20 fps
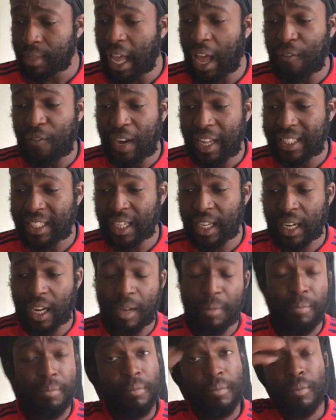Athletic
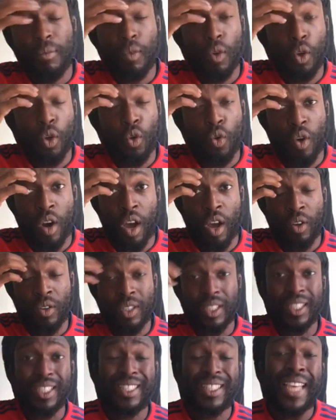Club? Who
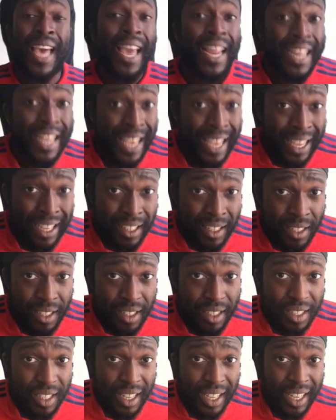knows? 10
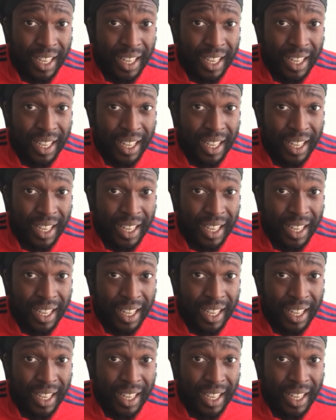years?